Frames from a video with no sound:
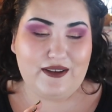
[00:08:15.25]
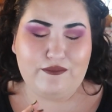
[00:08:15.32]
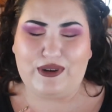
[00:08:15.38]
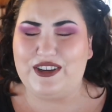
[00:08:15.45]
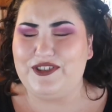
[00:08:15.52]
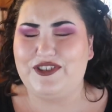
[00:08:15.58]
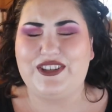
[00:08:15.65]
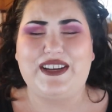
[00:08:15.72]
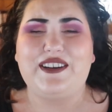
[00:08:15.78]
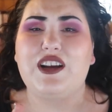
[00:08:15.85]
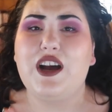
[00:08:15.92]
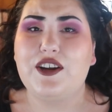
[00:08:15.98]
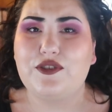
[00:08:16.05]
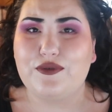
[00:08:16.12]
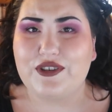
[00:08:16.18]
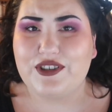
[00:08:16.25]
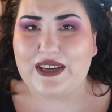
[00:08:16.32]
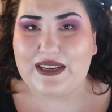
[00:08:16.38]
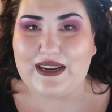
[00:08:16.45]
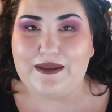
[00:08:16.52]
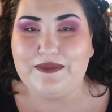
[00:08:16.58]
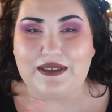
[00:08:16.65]
Bronzer shade, contour
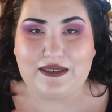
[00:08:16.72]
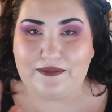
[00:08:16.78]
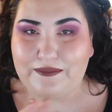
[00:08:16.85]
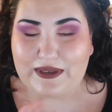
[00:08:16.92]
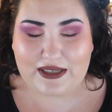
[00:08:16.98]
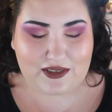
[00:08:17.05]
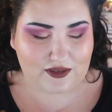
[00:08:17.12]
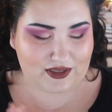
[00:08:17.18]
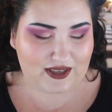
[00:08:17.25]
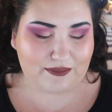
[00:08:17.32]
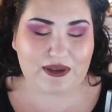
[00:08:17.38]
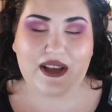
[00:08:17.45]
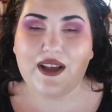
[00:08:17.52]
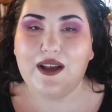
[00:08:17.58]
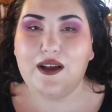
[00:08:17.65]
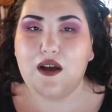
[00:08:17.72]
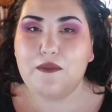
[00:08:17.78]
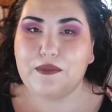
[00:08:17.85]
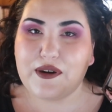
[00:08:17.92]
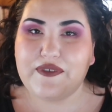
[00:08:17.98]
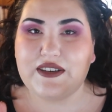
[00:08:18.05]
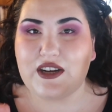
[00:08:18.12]
shade. I'm going to mix those up.
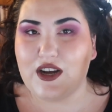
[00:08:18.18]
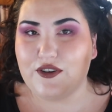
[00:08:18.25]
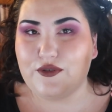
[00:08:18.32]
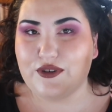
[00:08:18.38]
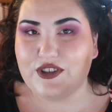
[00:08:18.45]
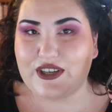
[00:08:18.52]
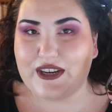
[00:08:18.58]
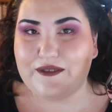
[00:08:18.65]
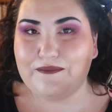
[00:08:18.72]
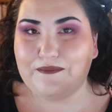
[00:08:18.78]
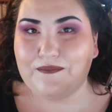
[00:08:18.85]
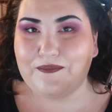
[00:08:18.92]
Perfect contour shade.